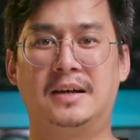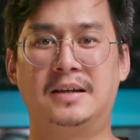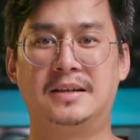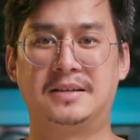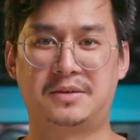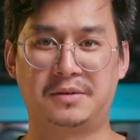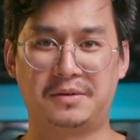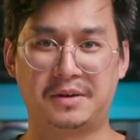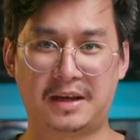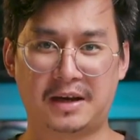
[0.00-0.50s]

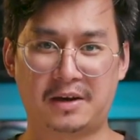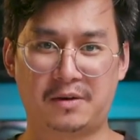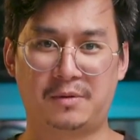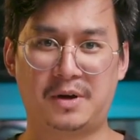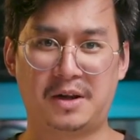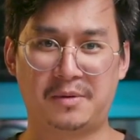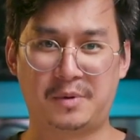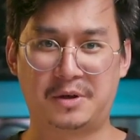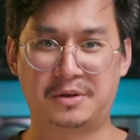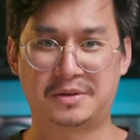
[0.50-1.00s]
It's going to take a
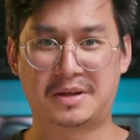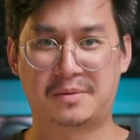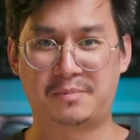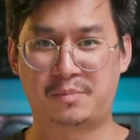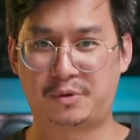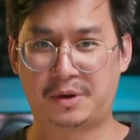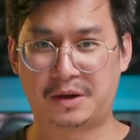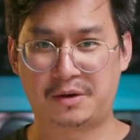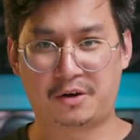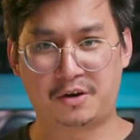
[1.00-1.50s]
while because I'm
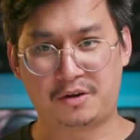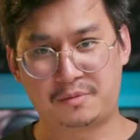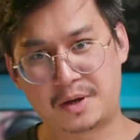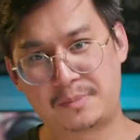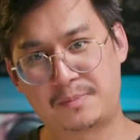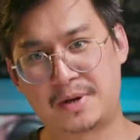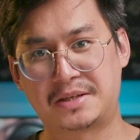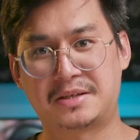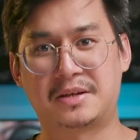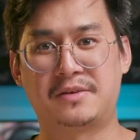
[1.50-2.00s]
putting all
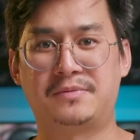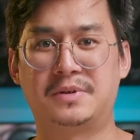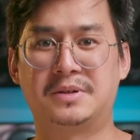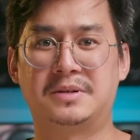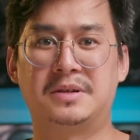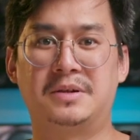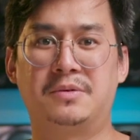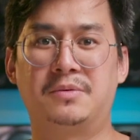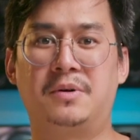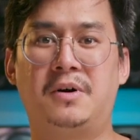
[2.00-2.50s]
my best
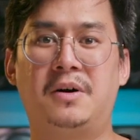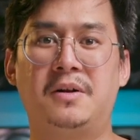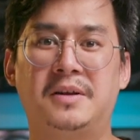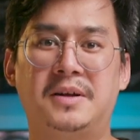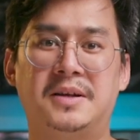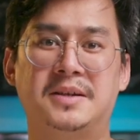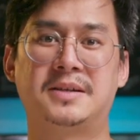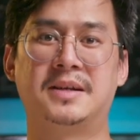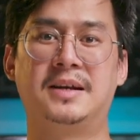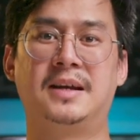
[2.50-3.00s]
efforts into all
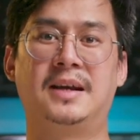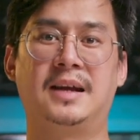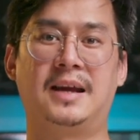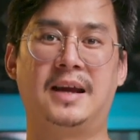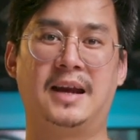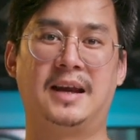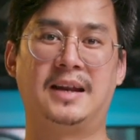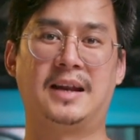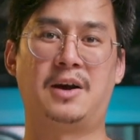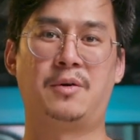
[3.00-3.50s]
this,
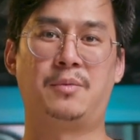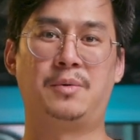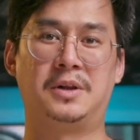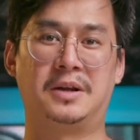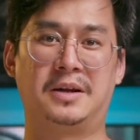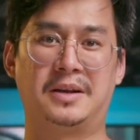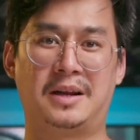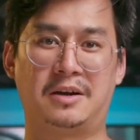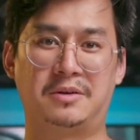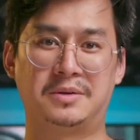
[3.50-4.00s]
and I
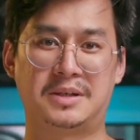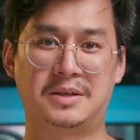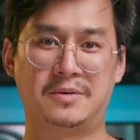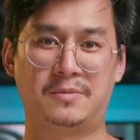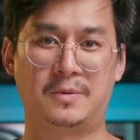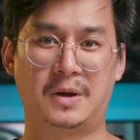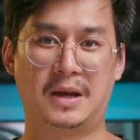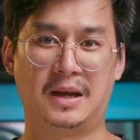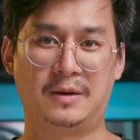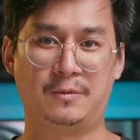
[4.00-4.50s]
will announce it
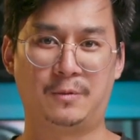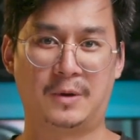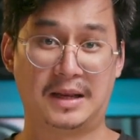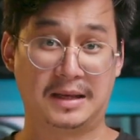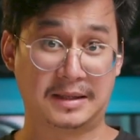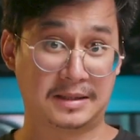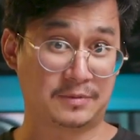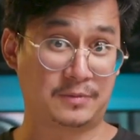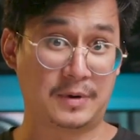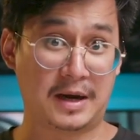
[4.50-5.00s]

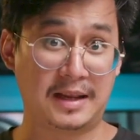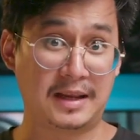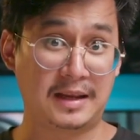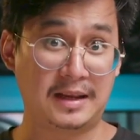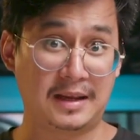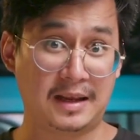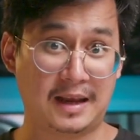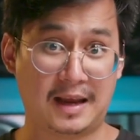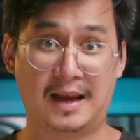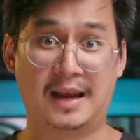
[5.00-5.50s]
when it's
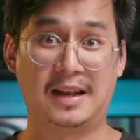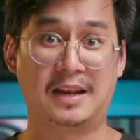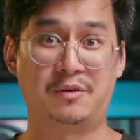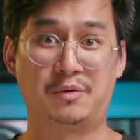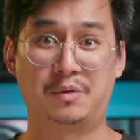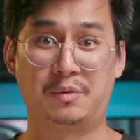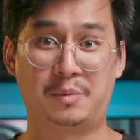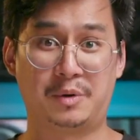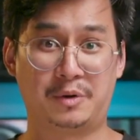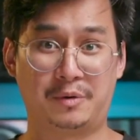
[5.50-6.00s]
ready and I
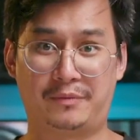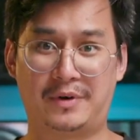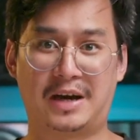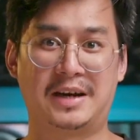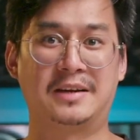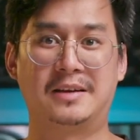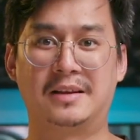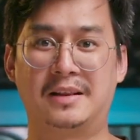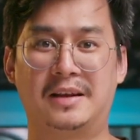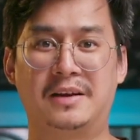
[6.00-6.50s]
will
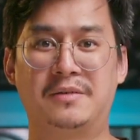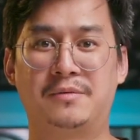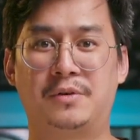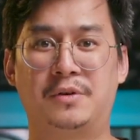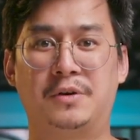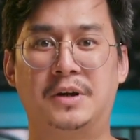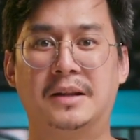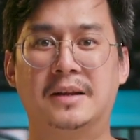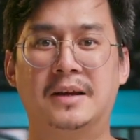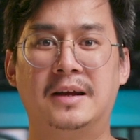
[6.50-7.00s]
provide a link
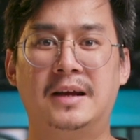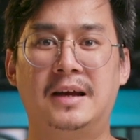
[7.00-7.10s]
for it.